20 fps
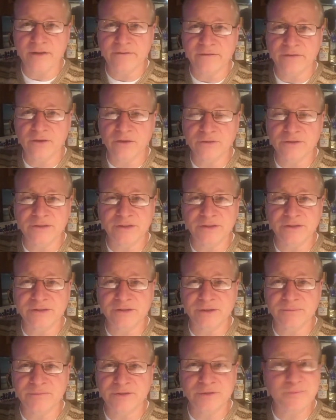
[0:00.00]
and go see
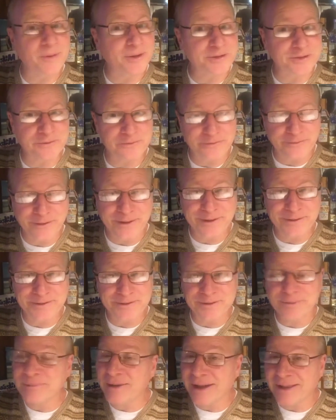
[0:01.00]
some special friends
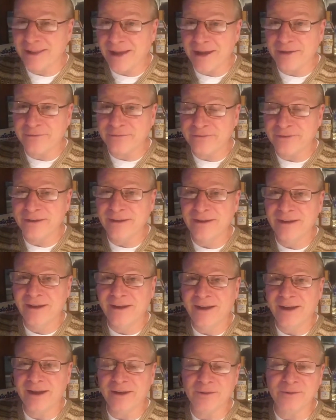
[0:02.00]
in my life.
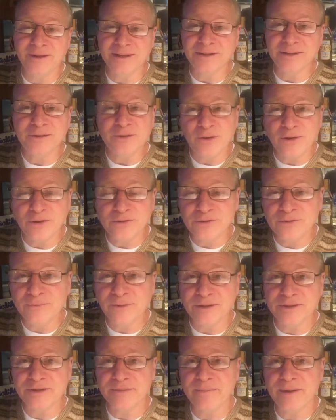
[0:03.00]
I don't like to talk too
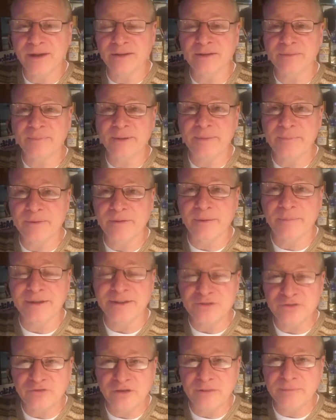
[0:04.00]
much about the people I'm
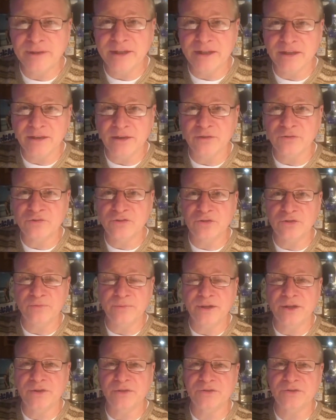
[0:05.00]
extremely close to
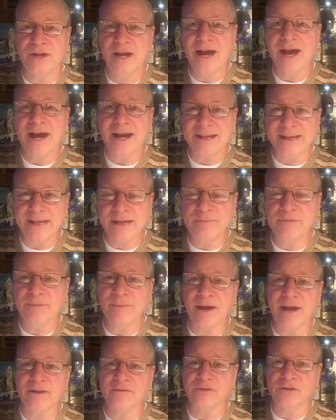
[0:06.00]
because I keep them
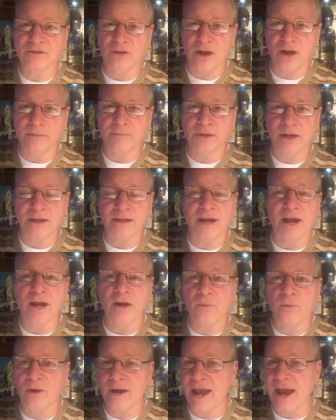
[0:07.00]
out of the limelight. I
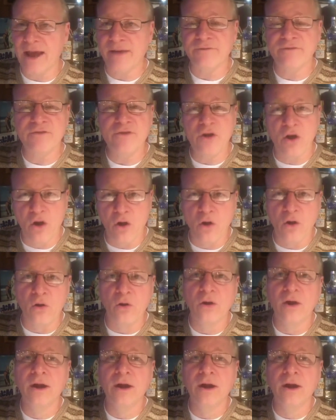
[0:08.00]
don't want to have no